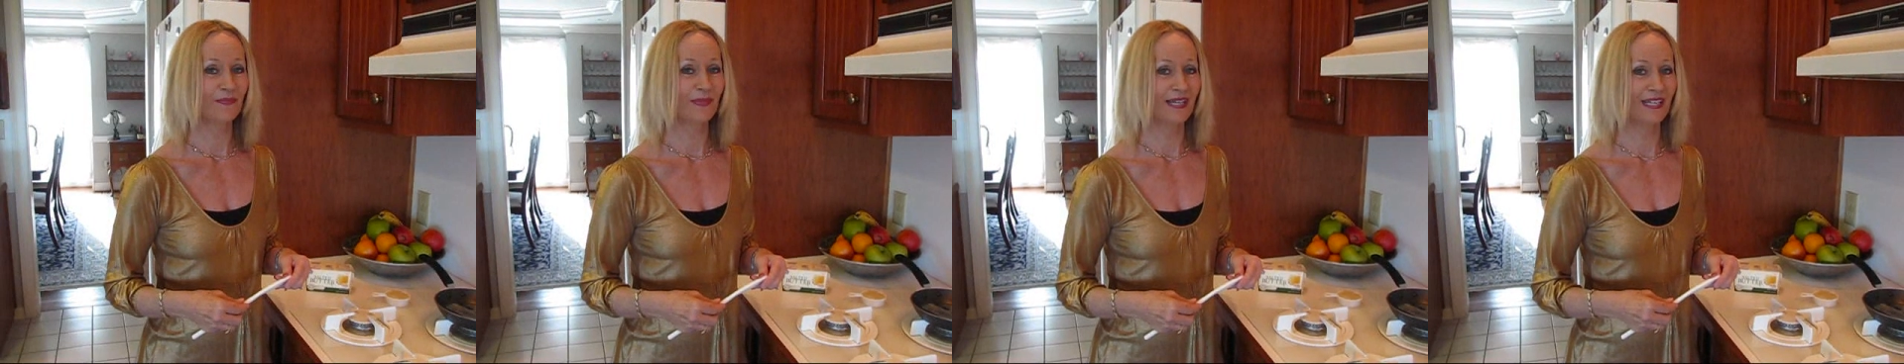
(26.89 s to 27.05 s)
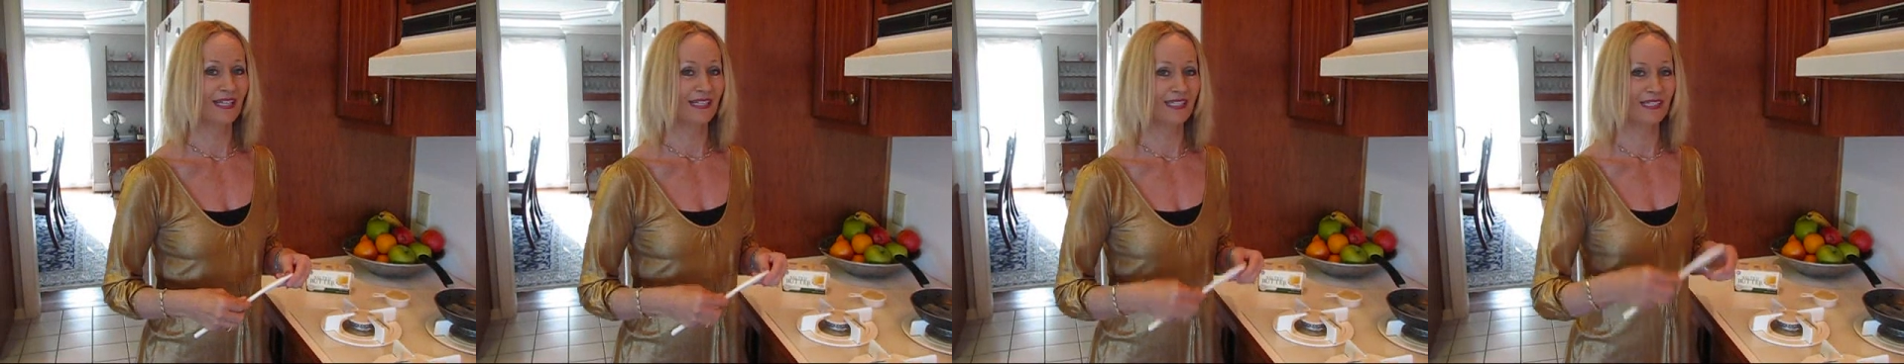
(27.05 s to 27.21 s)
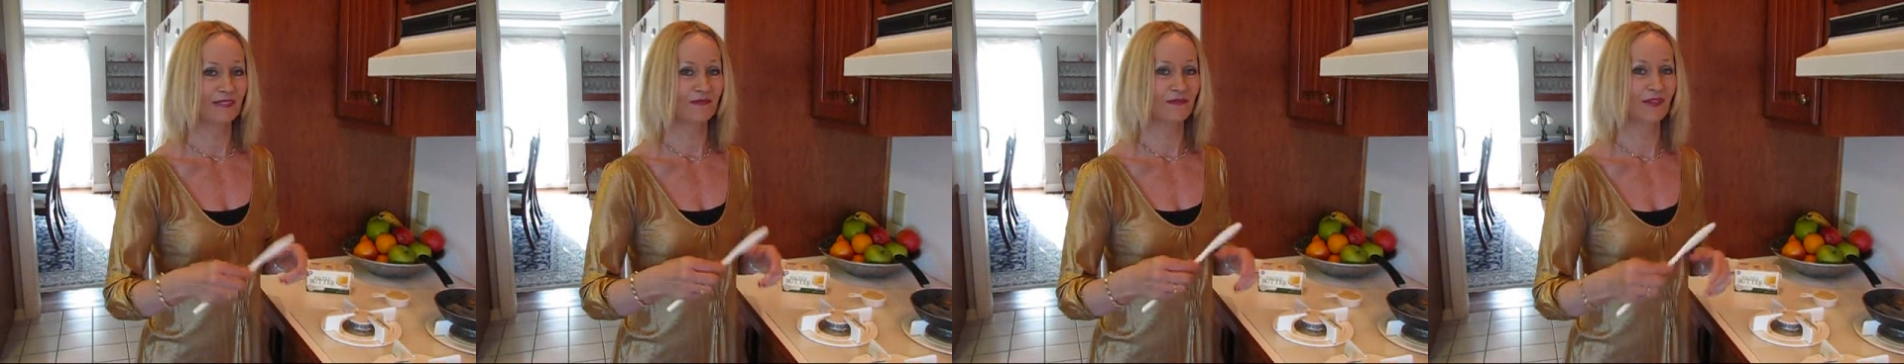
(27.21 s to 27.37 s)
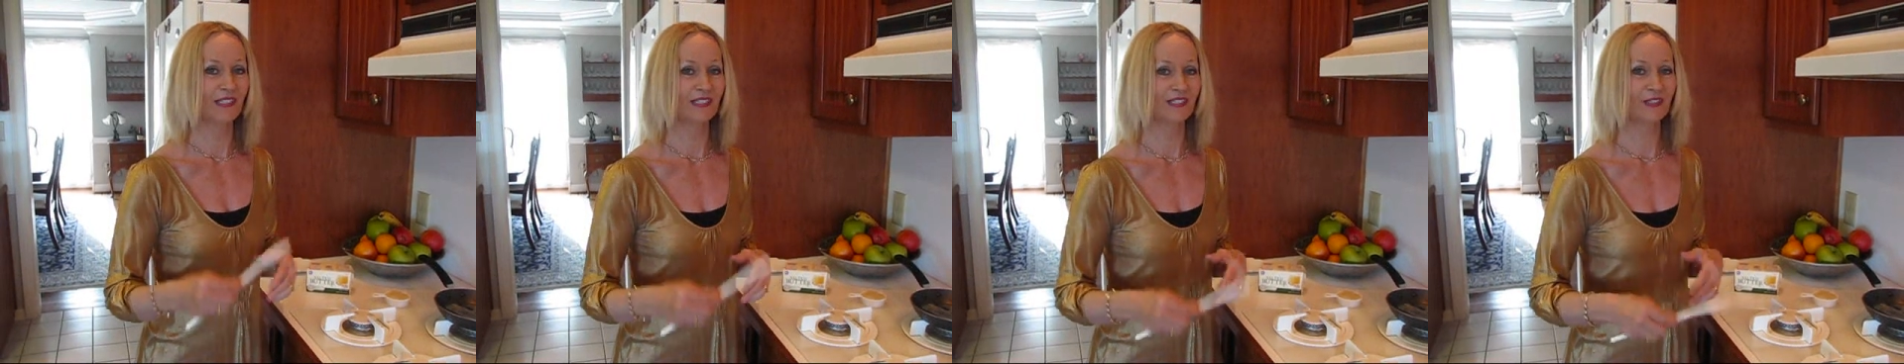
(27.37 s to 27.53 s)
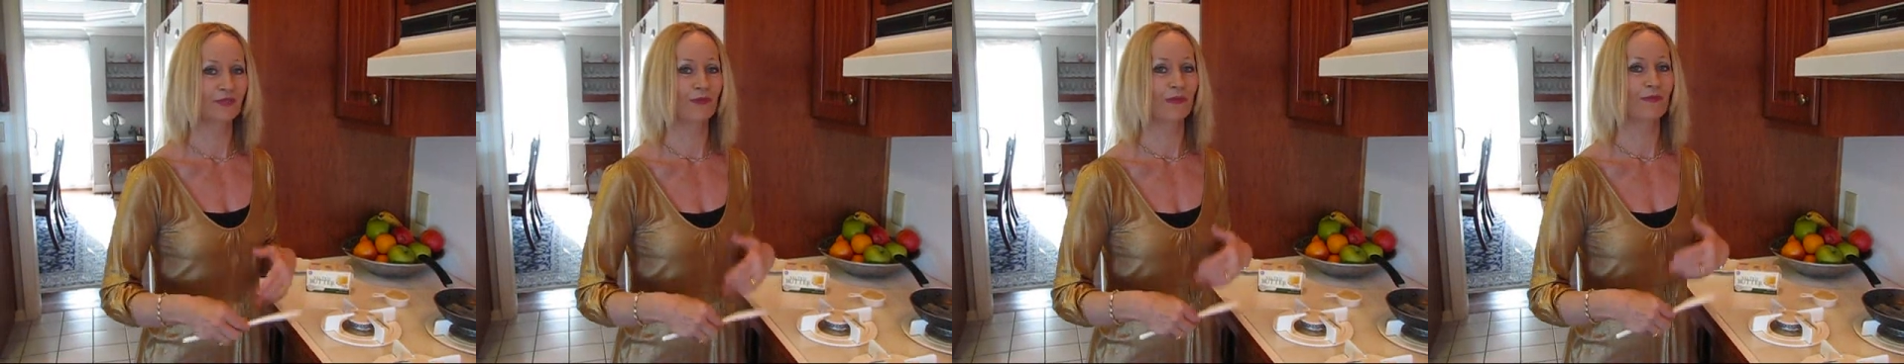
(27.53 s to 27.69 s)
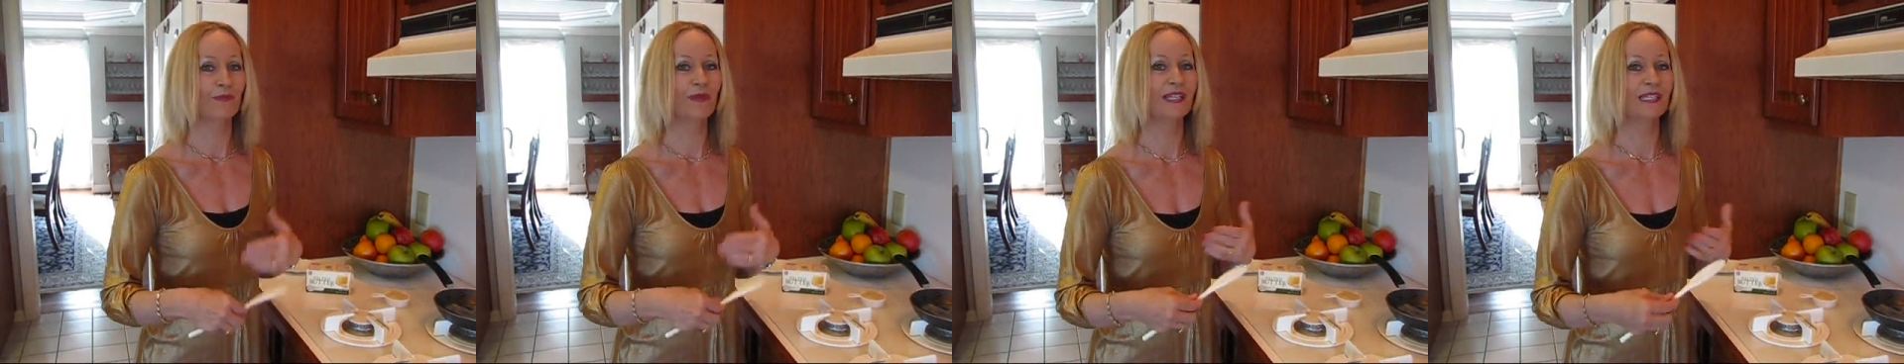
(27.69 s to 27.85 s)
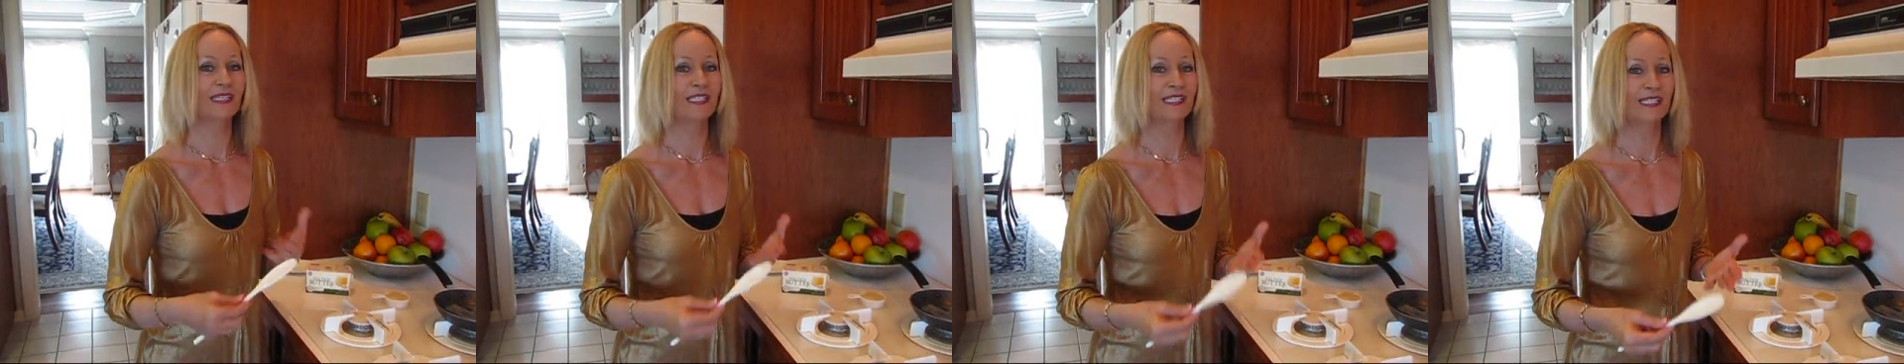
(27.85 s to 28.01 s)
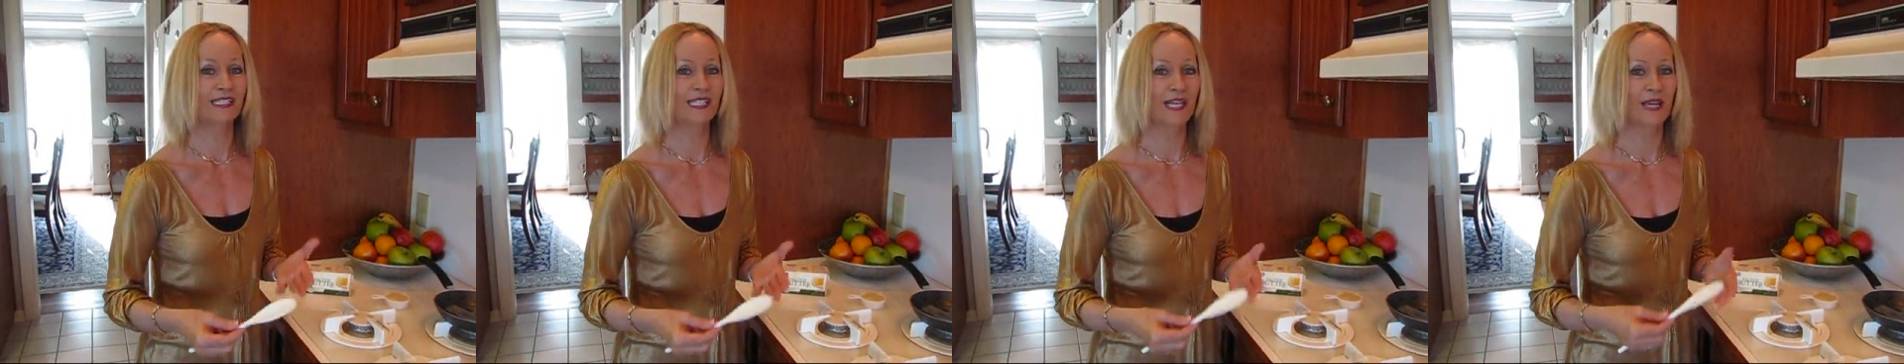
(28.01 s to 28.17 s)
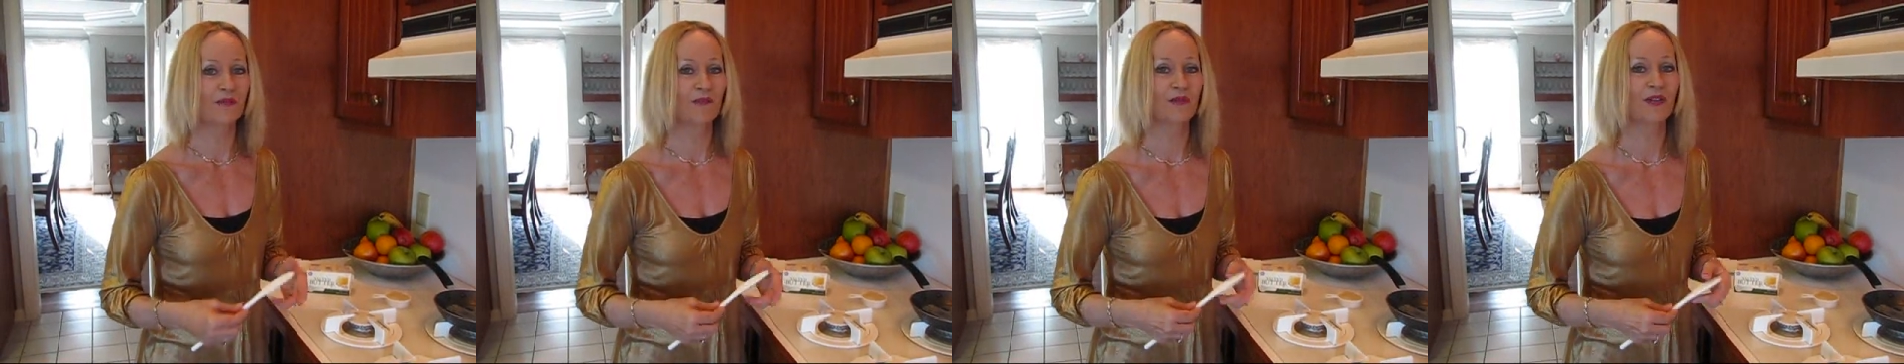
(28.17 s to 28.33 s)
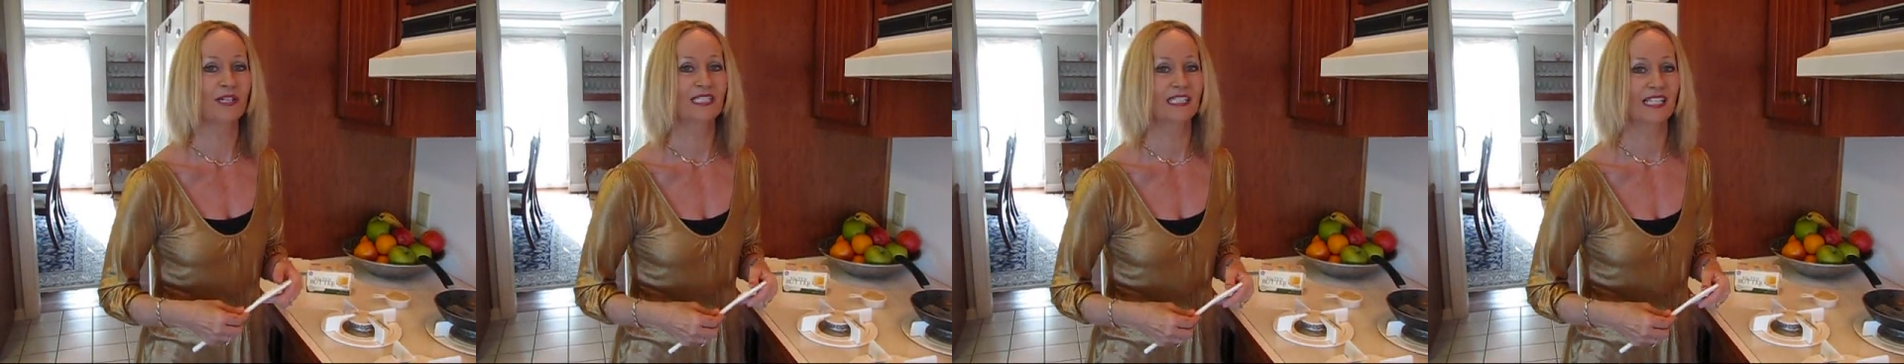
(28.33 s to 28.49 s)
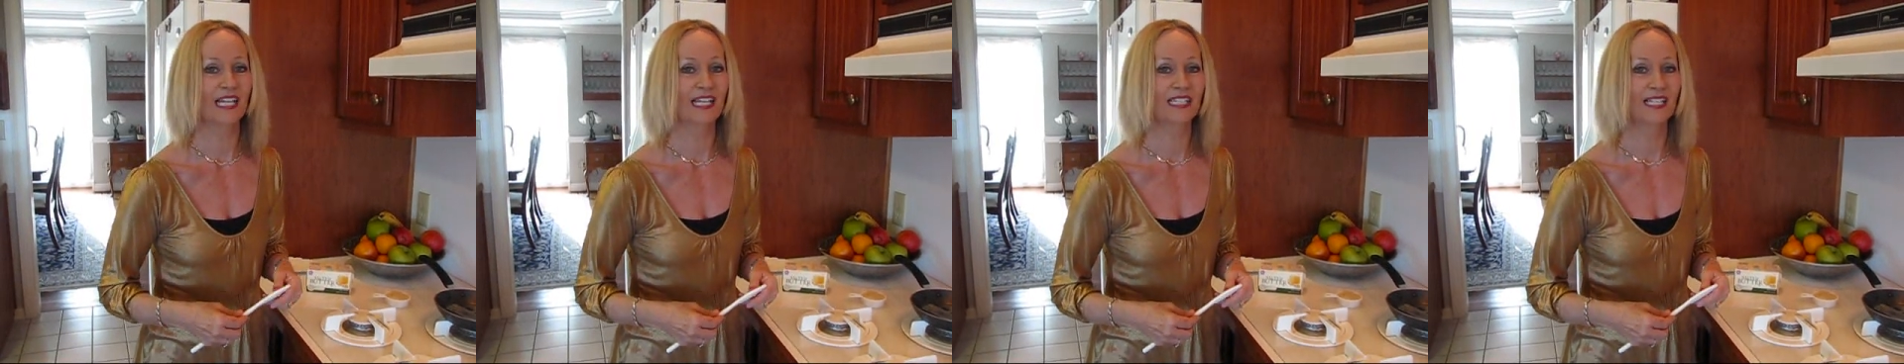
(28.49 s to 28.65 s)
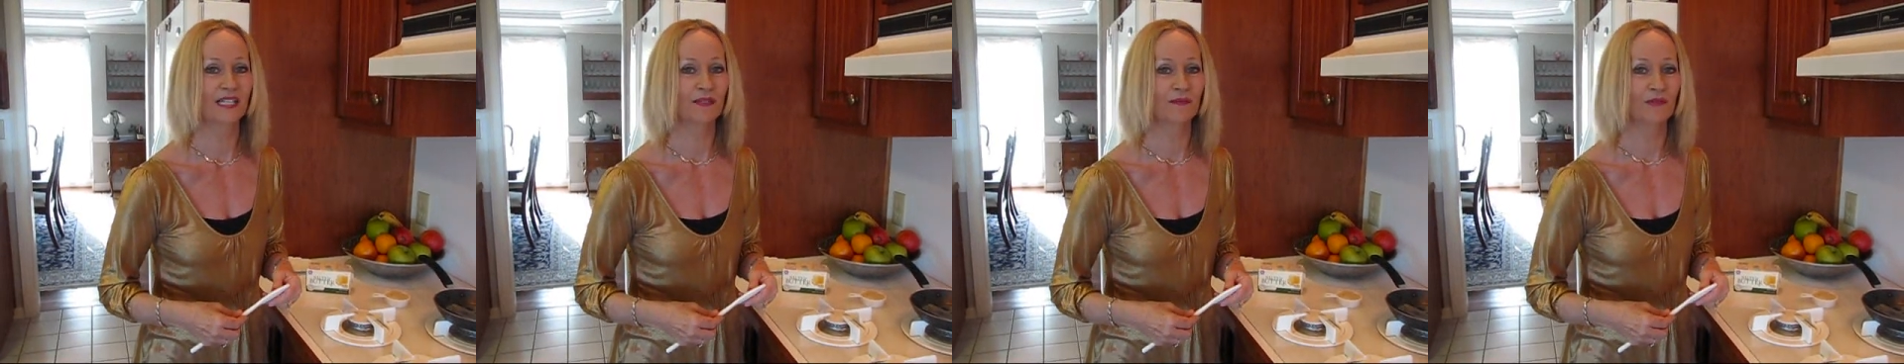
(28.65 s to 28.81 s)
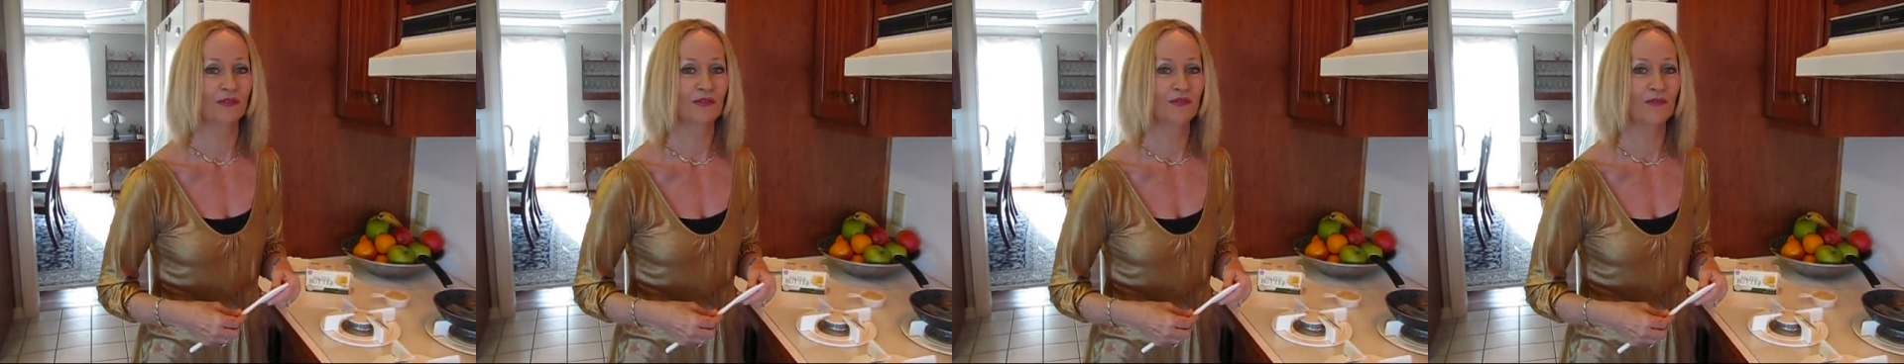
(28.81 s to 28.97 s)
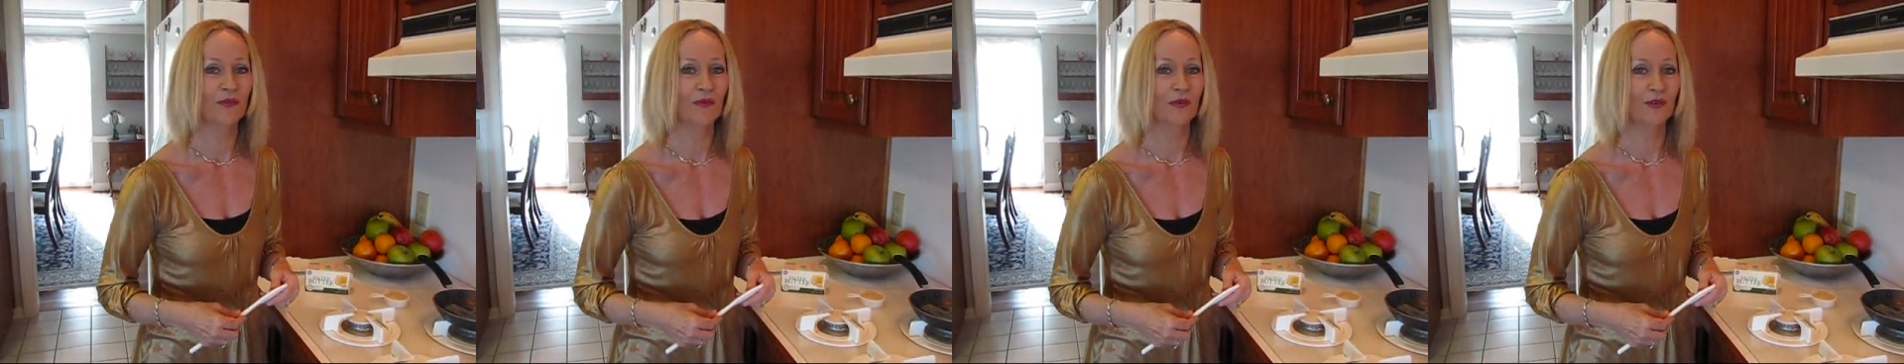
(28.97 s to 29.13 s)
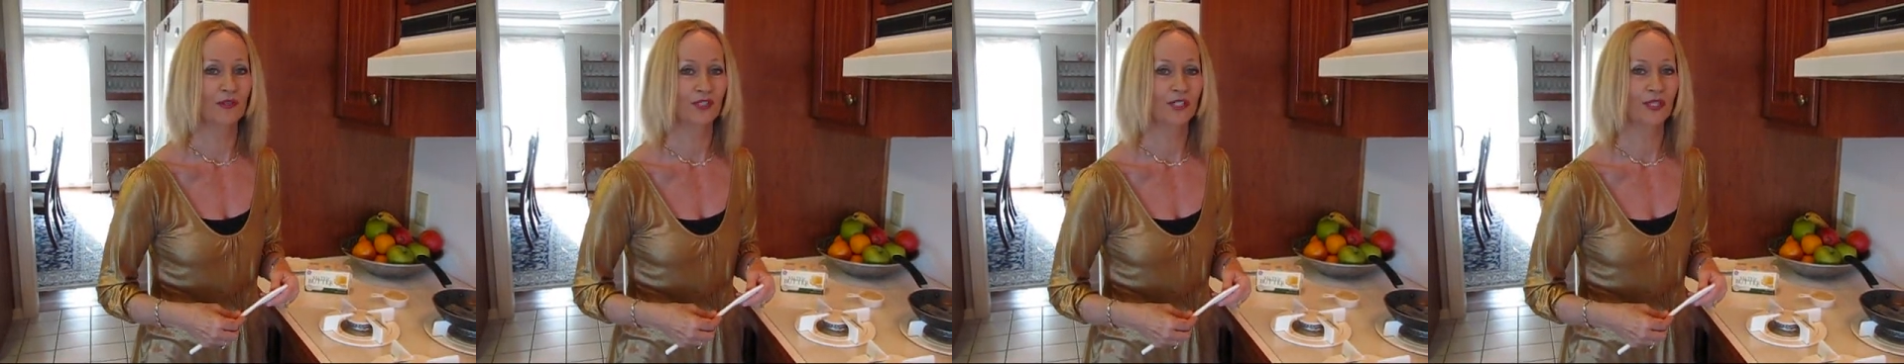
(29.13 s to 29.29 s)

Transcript: but I didn't want to repeat the same ones I'd done before.